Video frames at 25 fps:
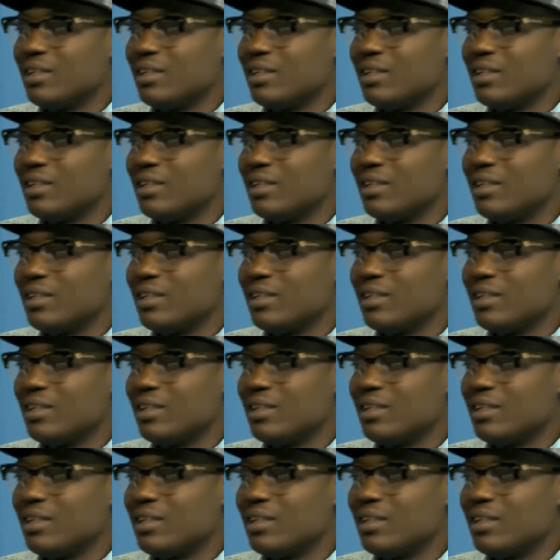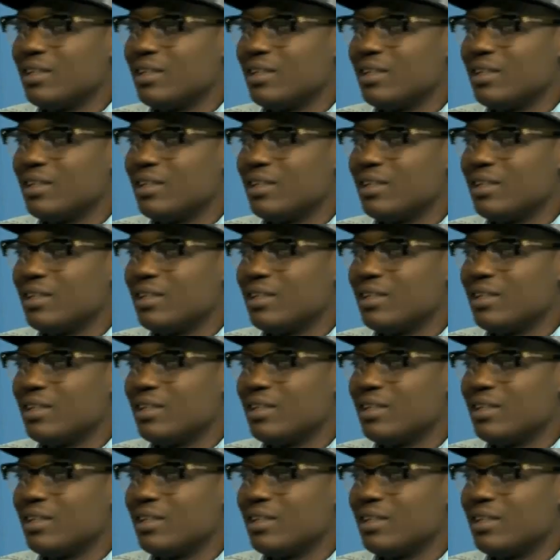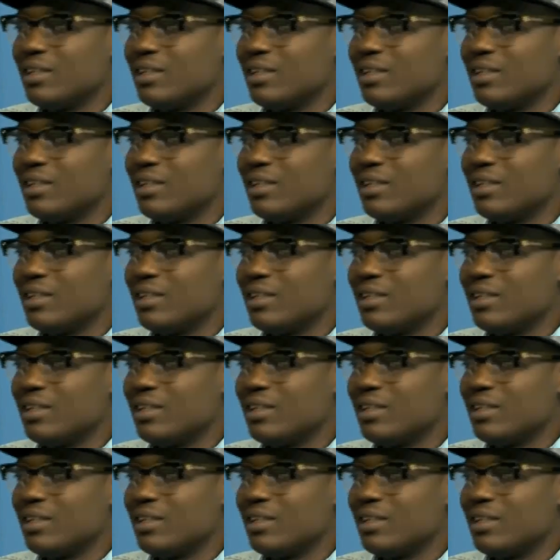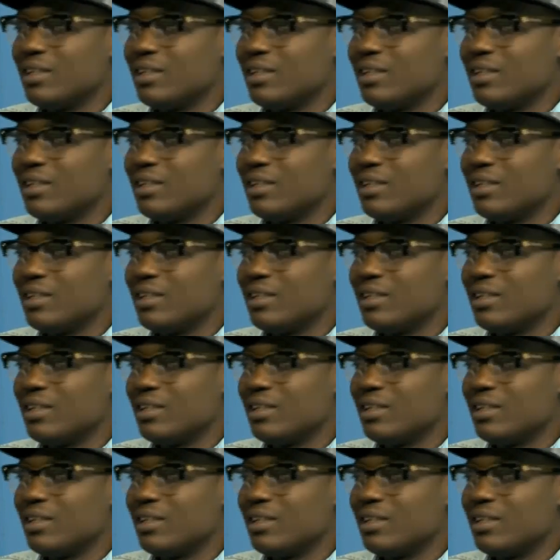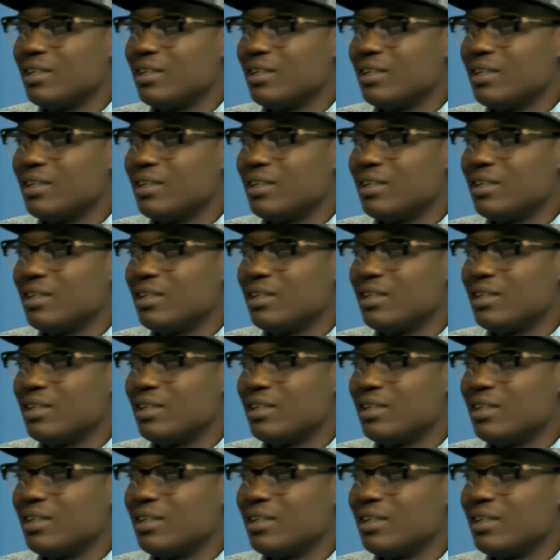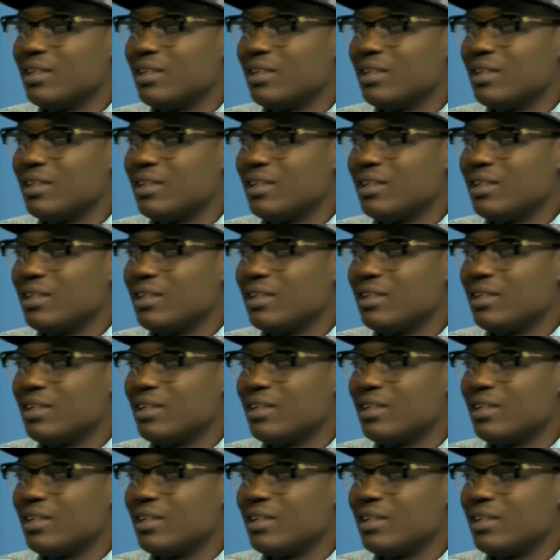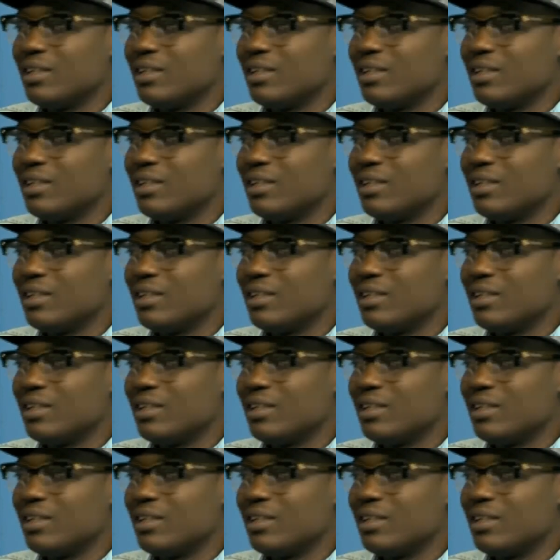(silence)